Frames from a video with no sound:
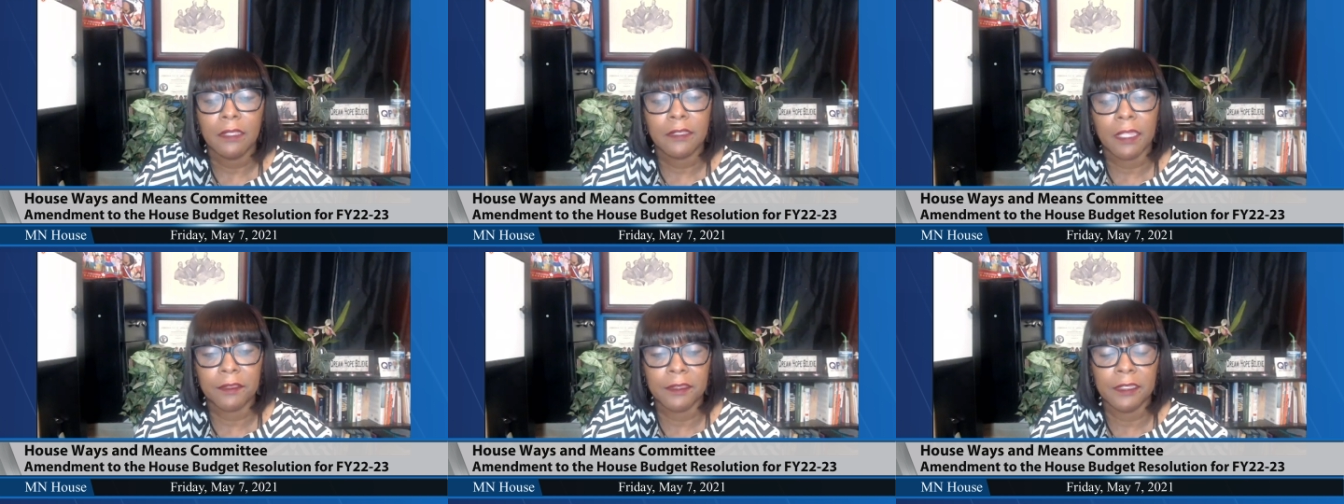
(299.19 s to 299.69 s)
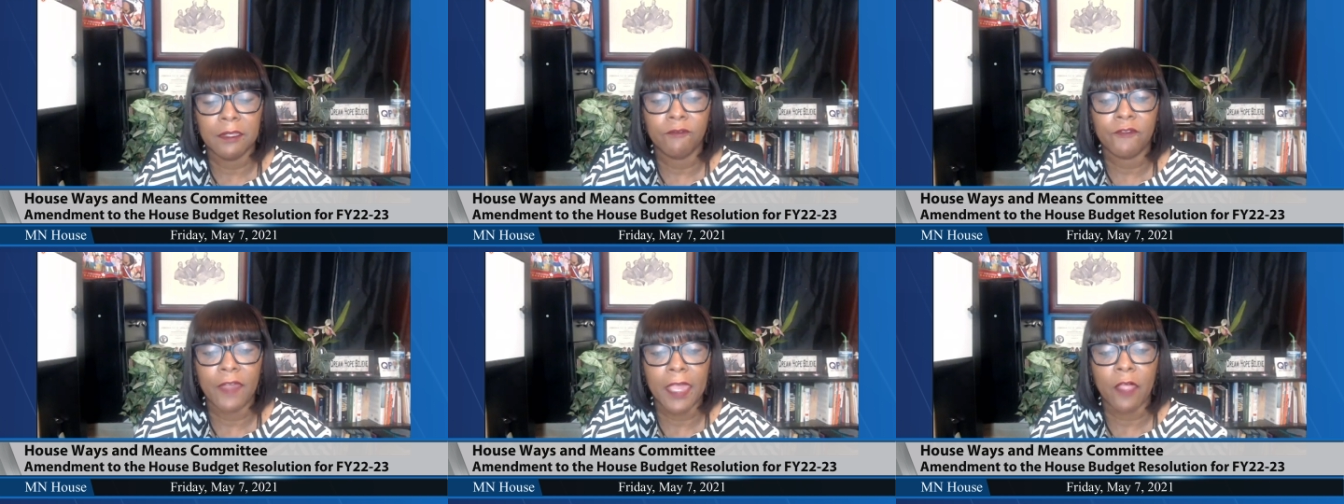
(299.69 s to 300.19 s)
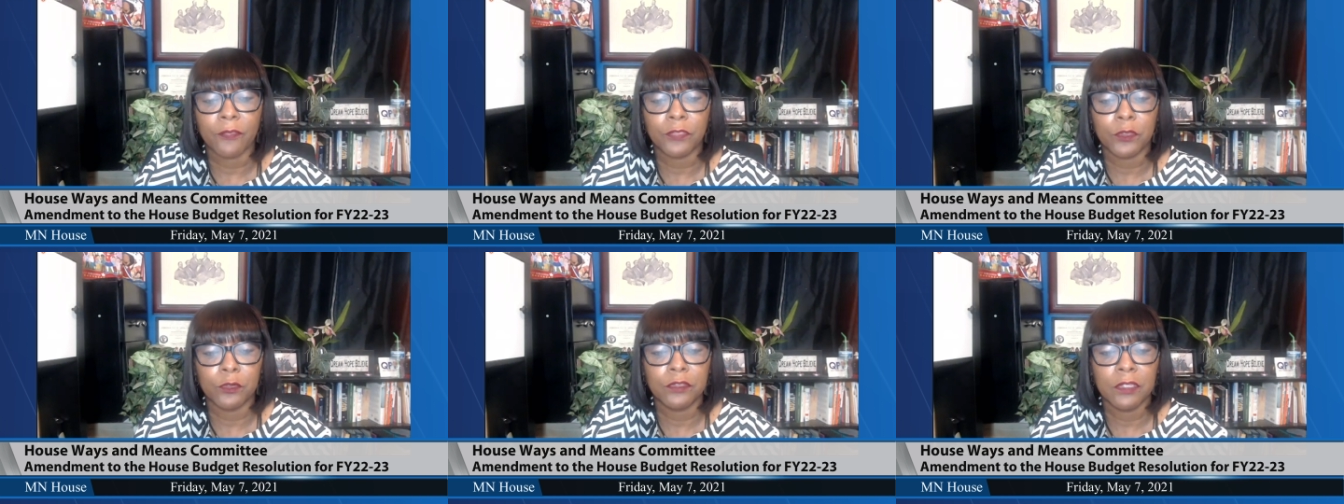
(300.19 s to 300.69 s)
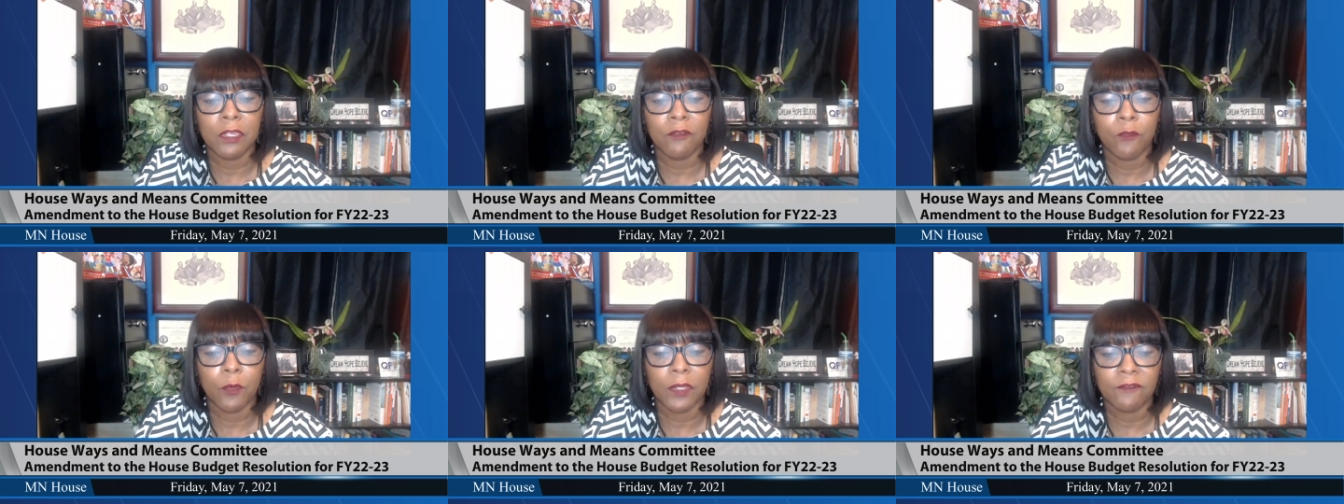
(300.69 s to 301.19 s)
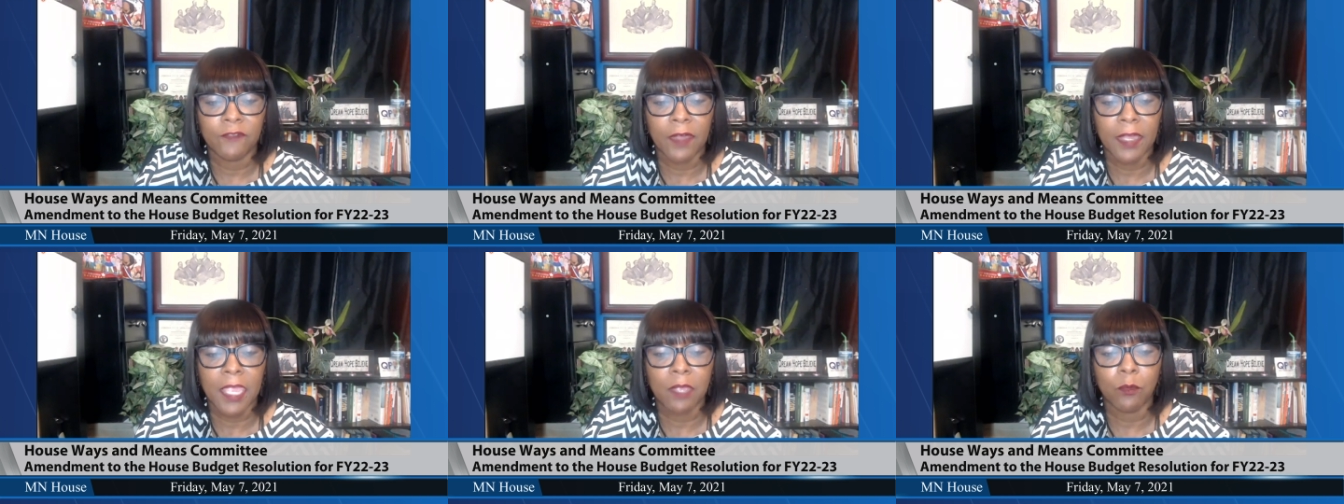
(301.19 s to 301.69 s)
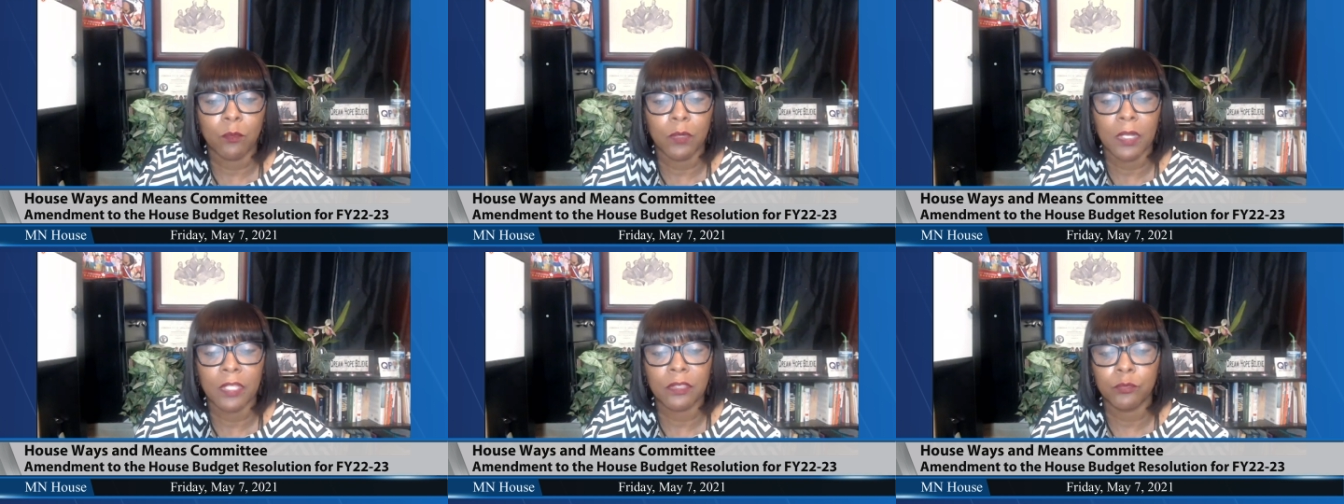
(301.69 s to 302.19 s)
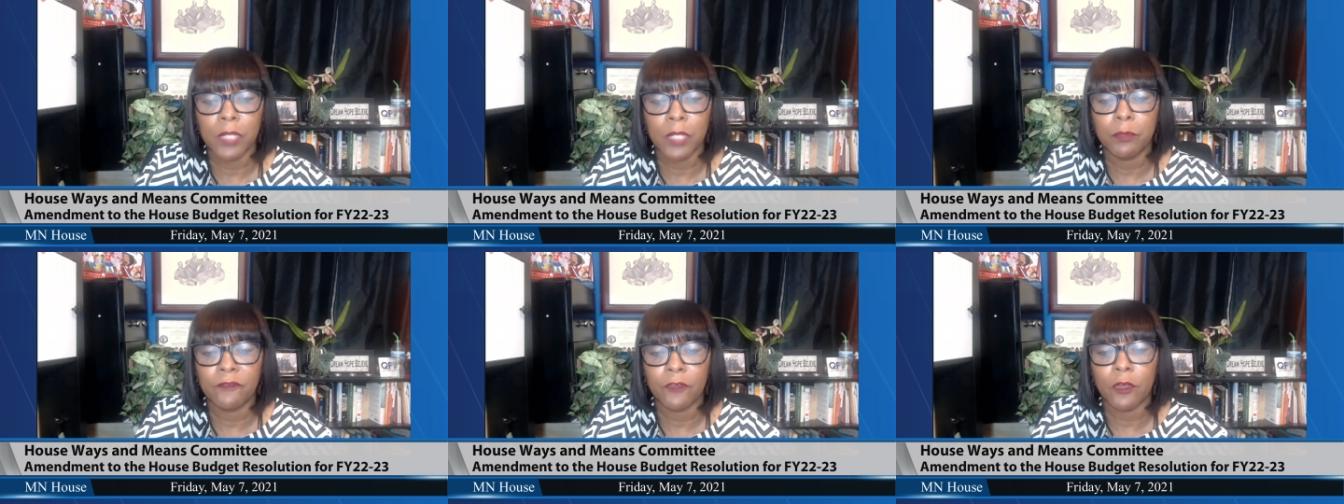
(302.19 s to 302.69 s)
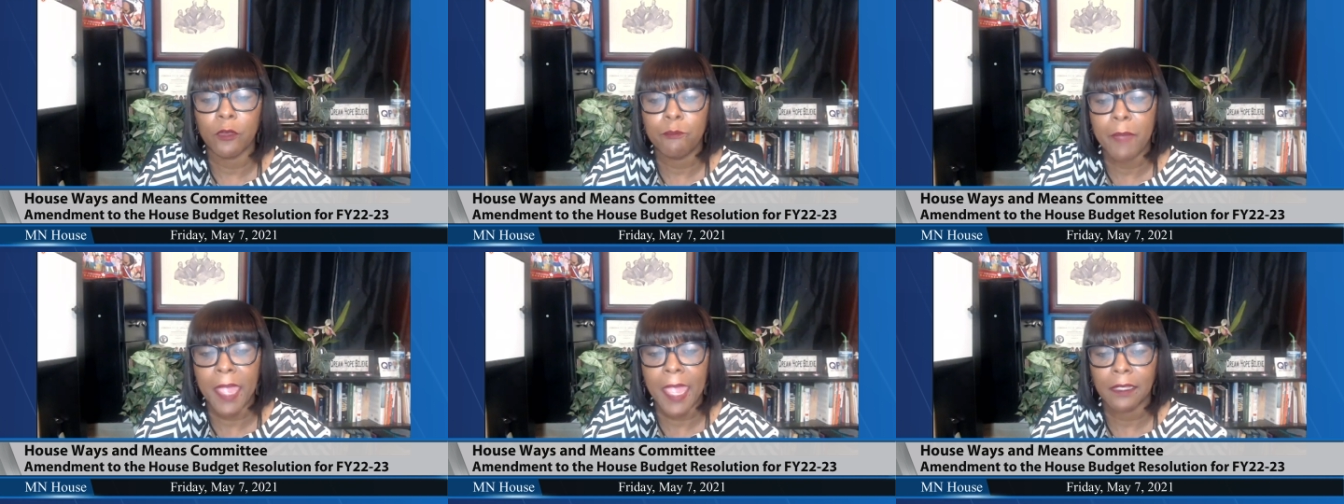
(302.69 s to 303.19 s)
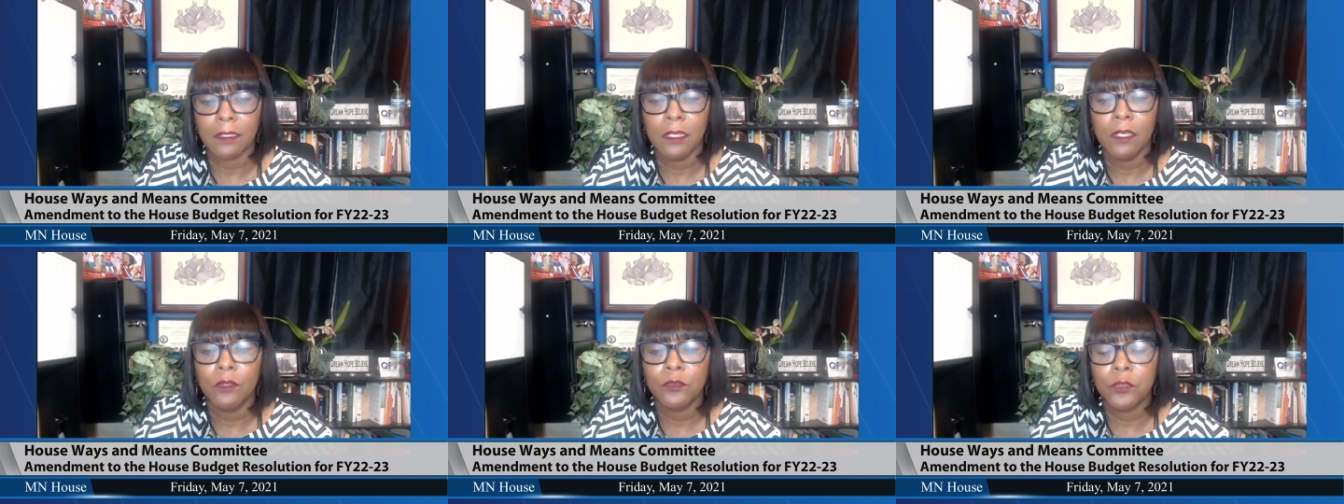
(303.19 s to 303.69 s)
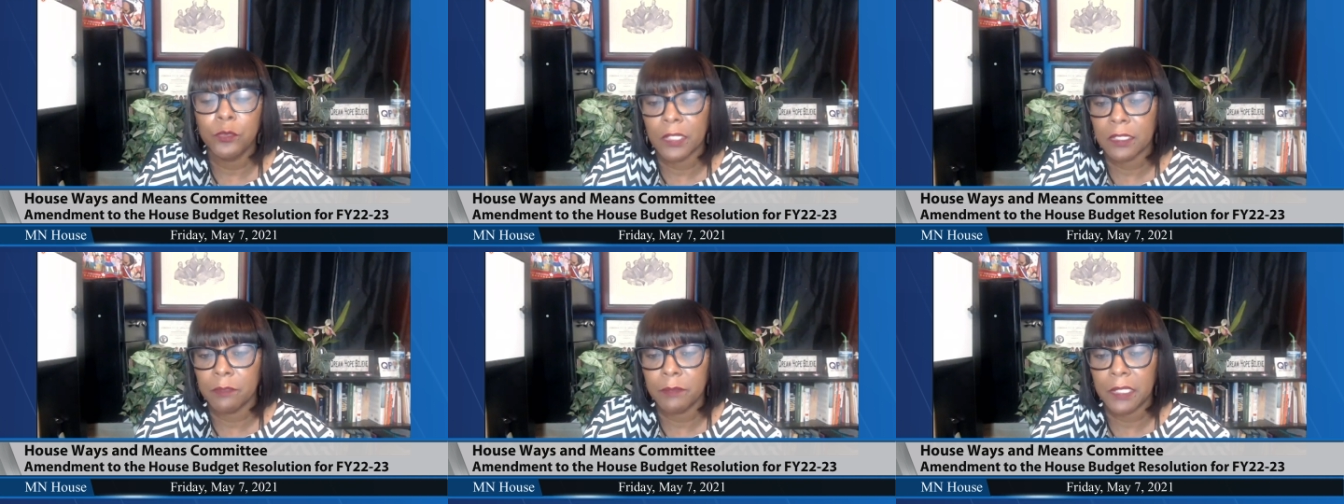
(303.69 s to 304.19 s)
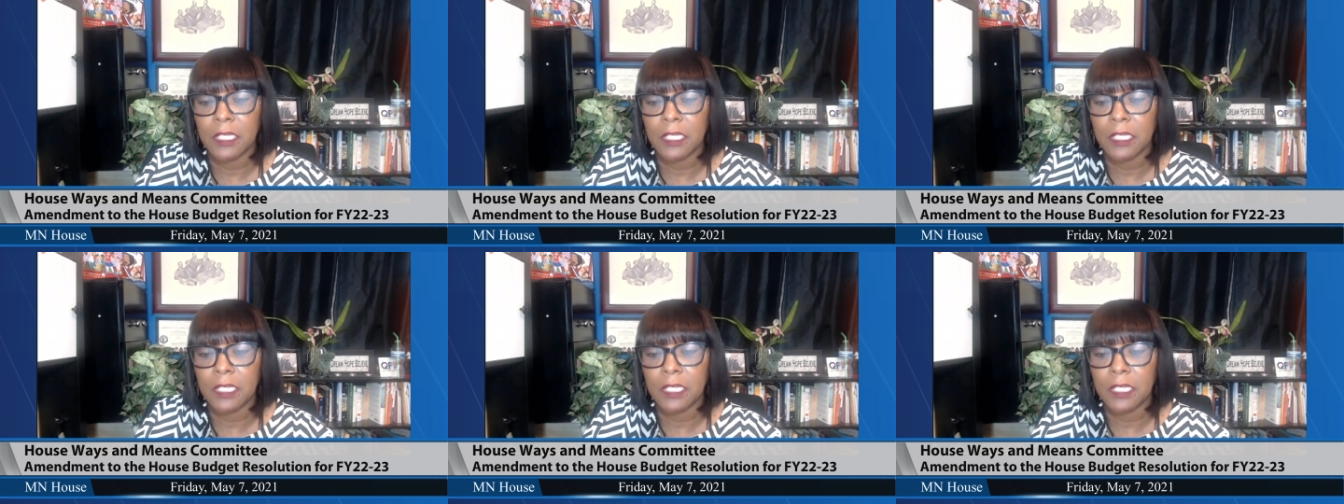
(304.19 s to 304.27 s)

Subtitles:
that Senate File 1345 was referred back to the committee